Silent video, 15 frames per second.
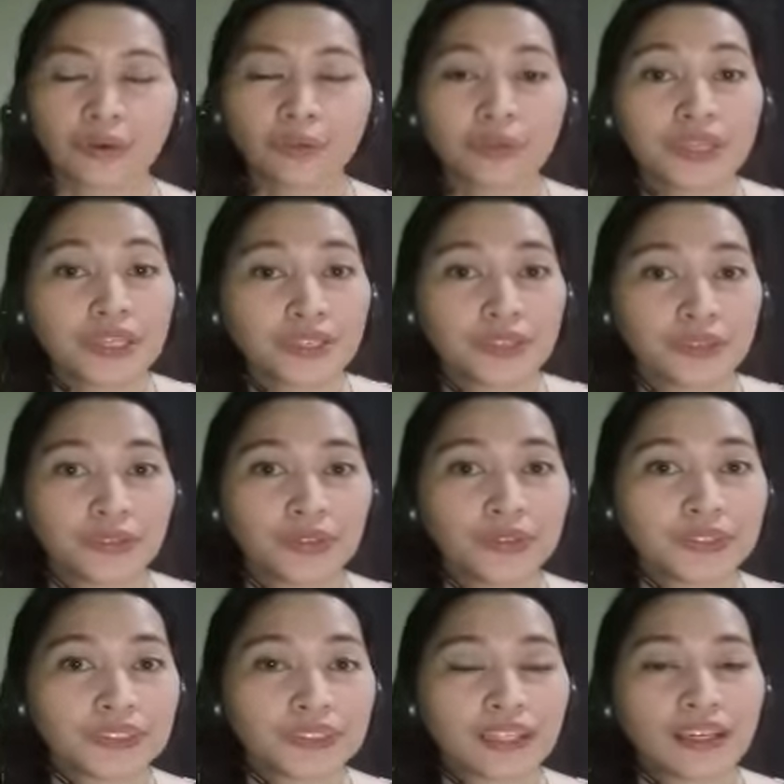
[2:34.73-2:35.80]
we
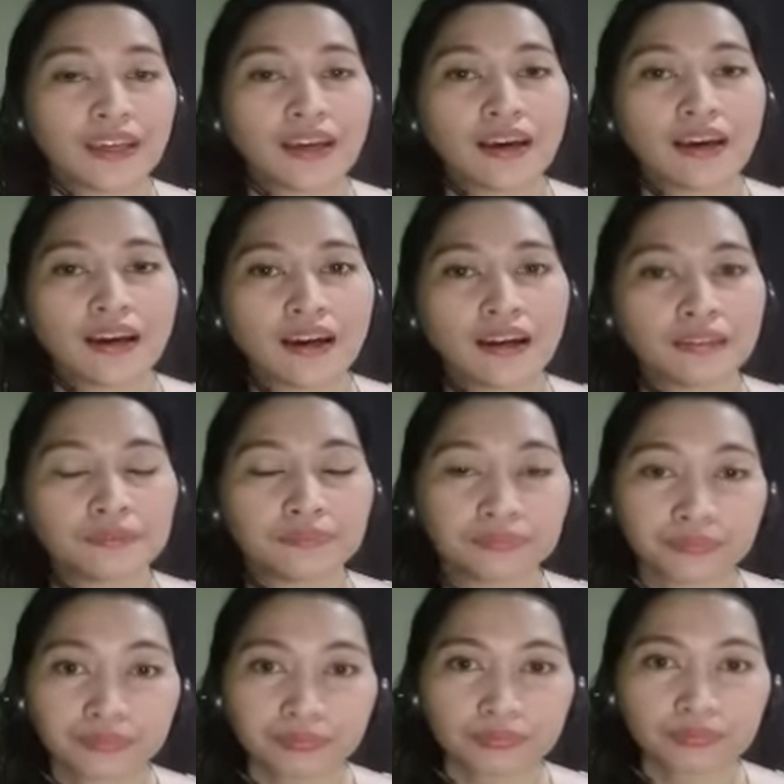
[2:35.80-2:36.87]
use um,
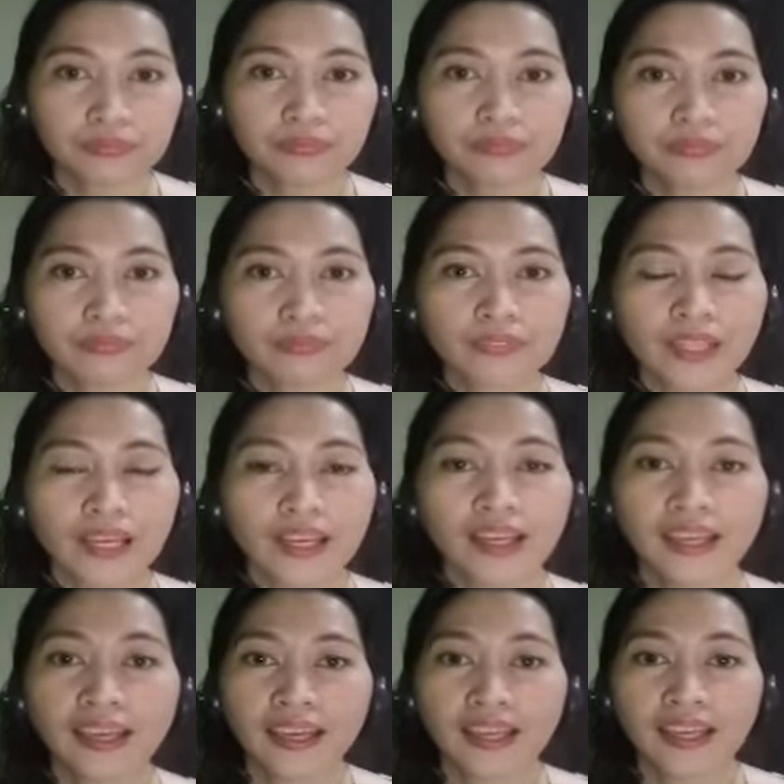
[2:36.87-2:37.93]

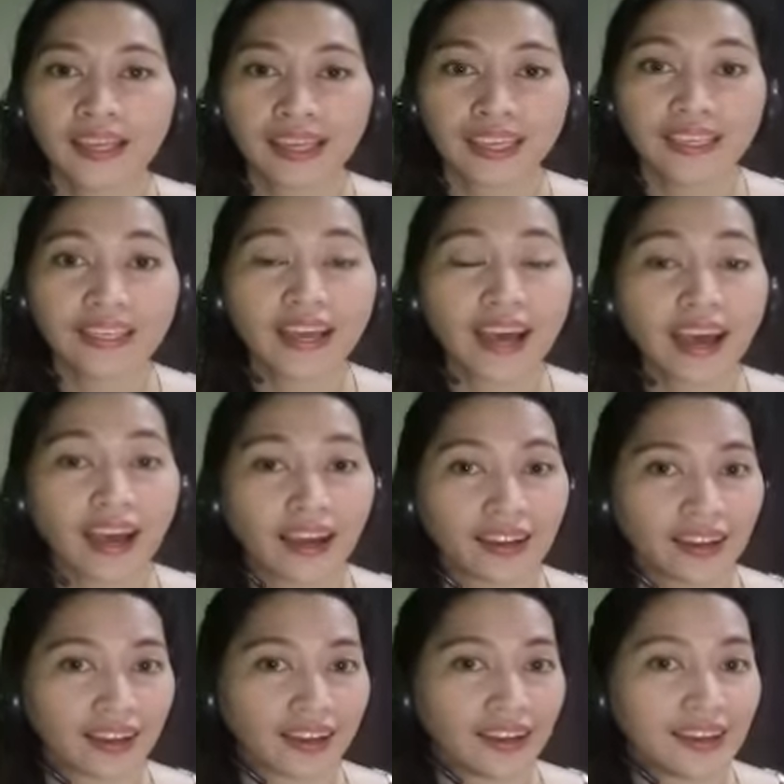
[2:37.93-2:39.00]

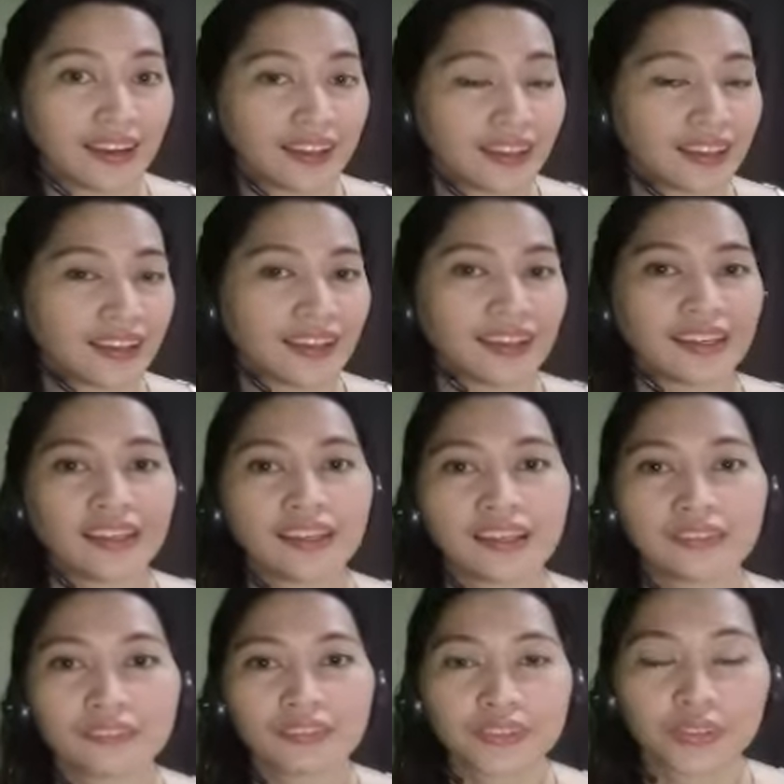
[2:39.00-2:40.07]
hinaga
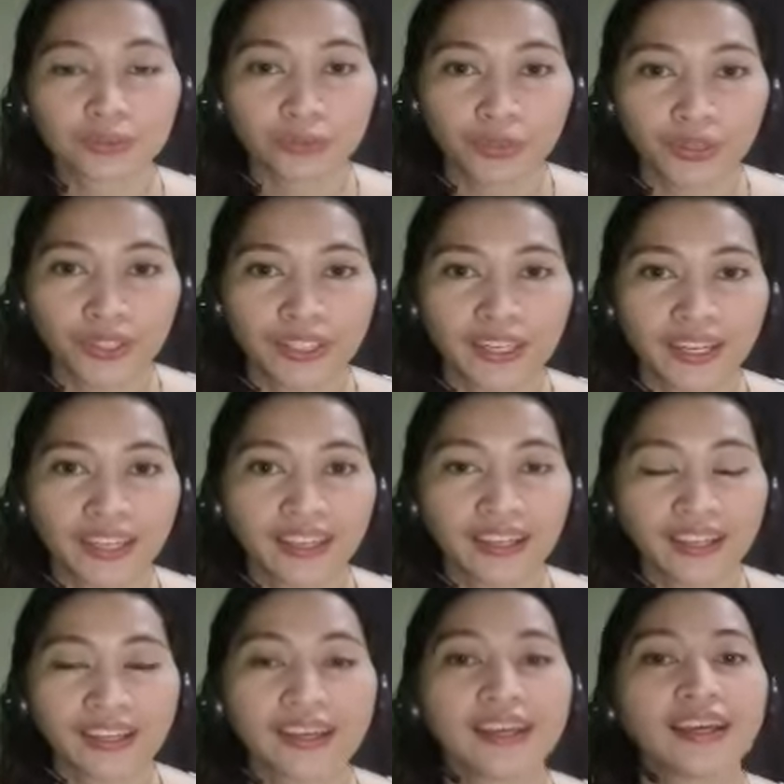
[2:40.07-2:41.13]
if it's morning,
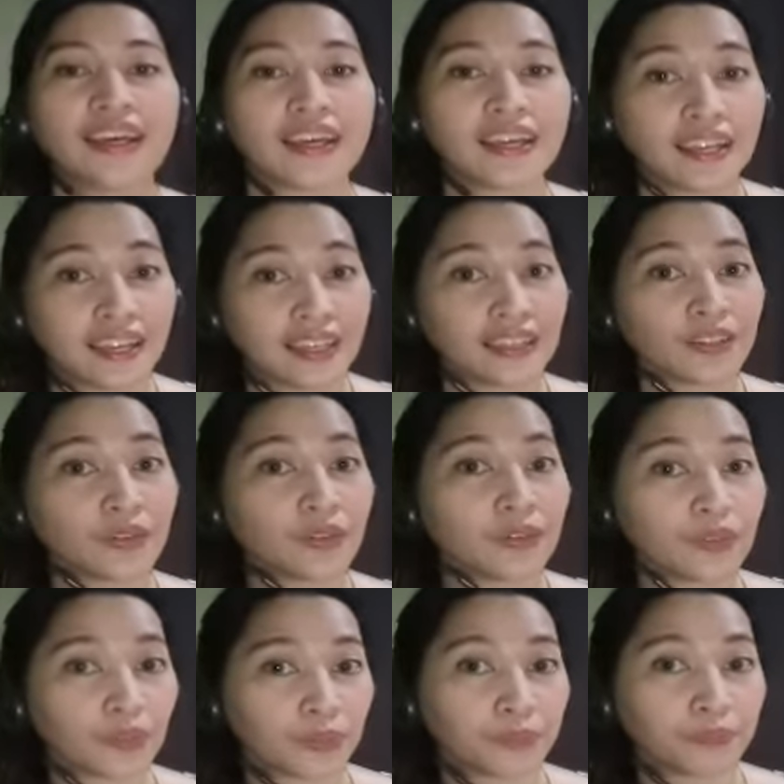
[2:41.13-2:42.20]

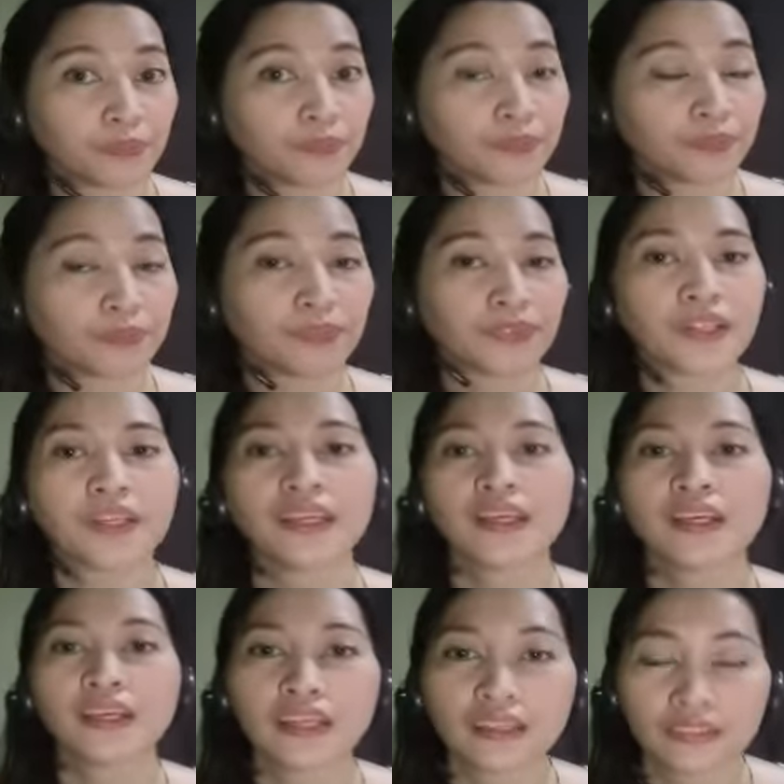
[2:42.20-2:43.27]
hinkulop
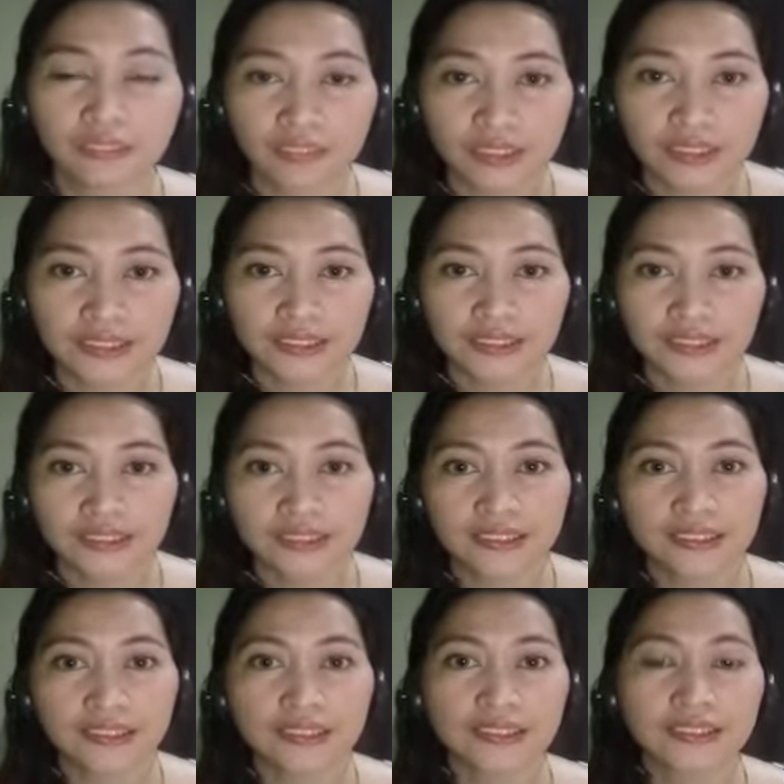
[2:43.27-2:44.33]
if
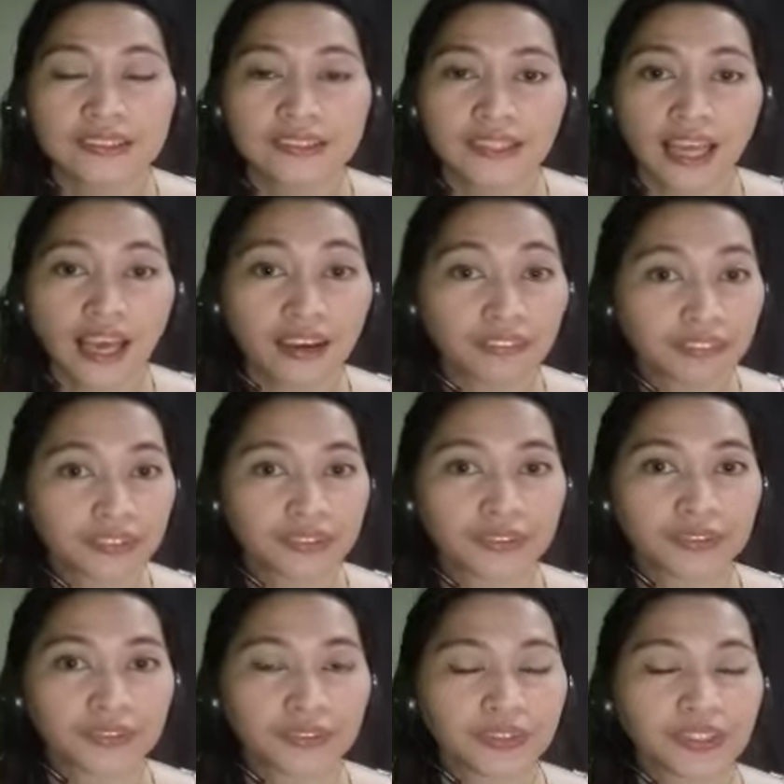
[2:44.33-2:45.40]
it's
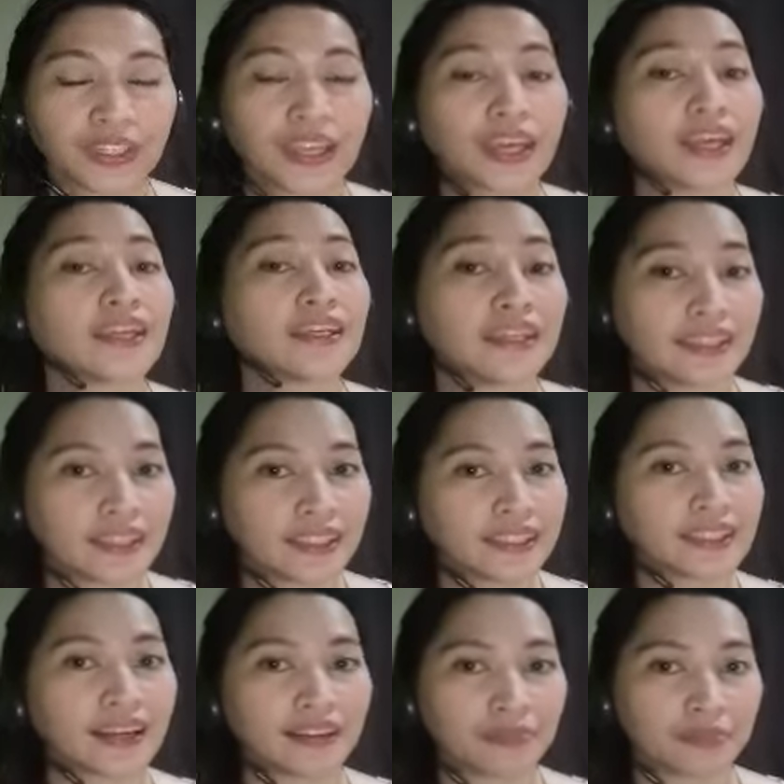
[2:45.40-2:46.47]
afternoon, and
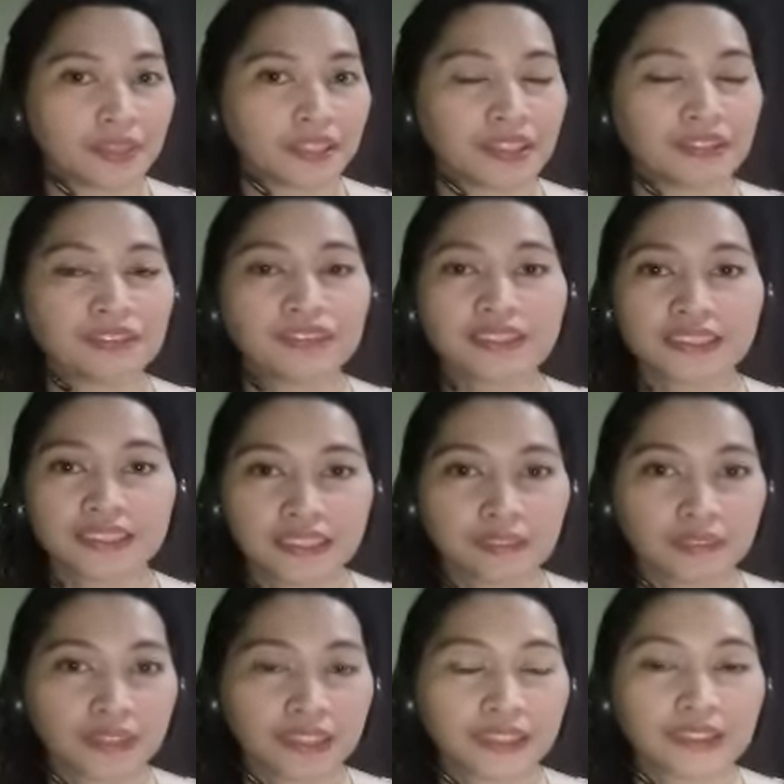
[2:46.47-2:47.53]
hingabi if it's
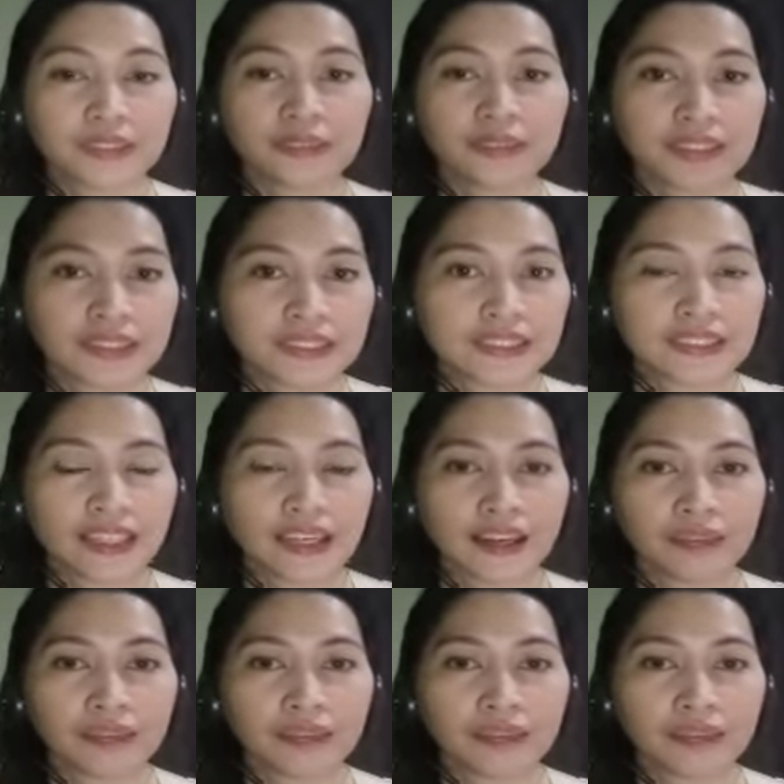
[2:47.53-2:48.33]
evening. So it's